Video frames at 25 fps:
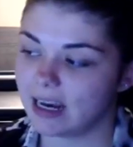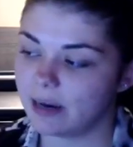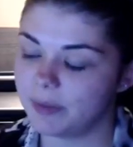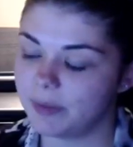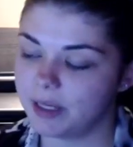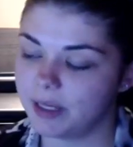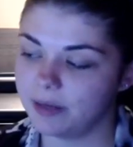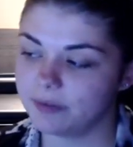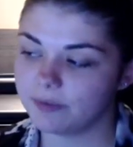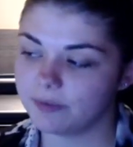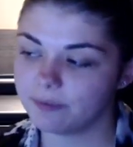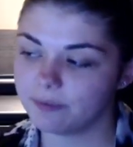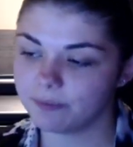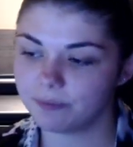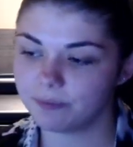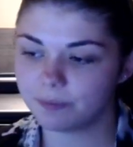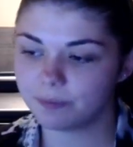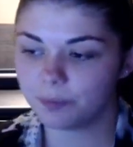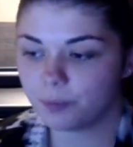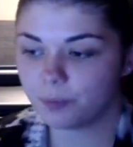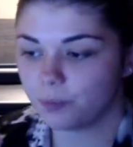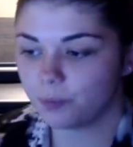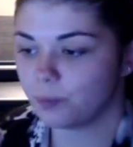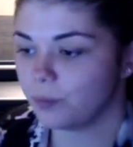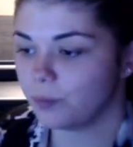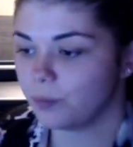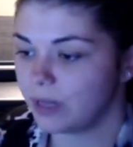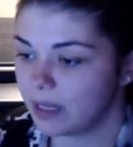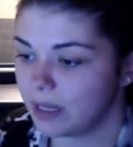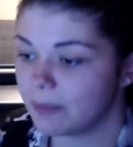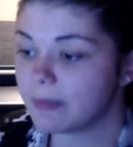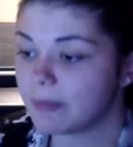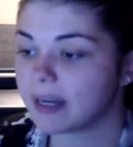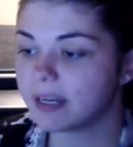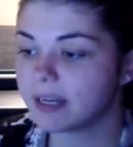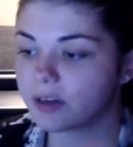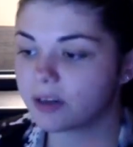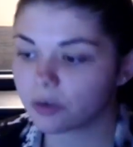mean, in
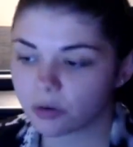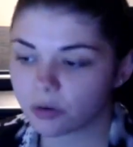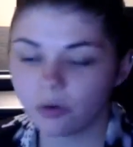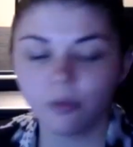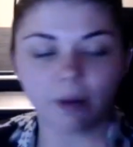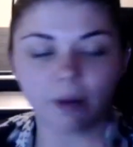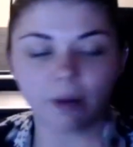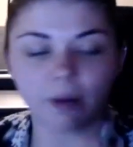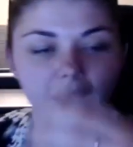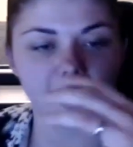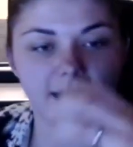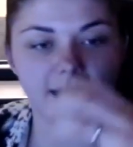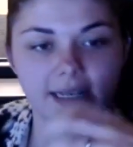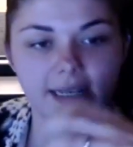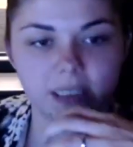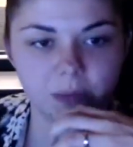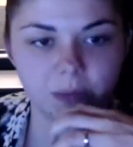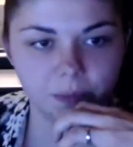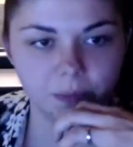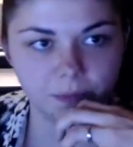my group, I